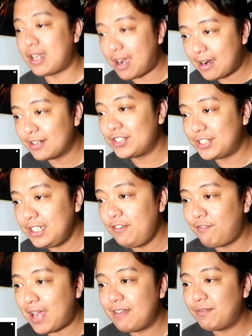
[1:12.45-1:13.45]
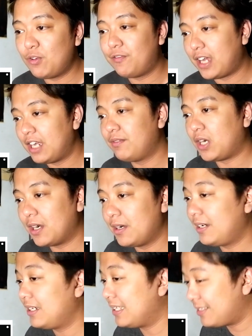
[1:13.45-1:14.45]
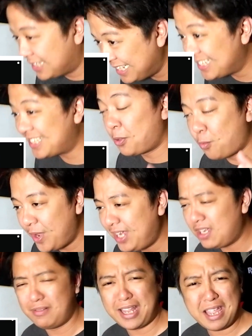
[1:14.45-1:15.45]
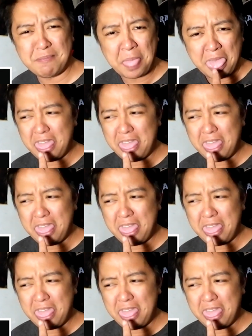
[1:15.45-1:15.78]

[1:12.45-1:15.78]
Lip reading: Rc-505 Artist Week. Damn,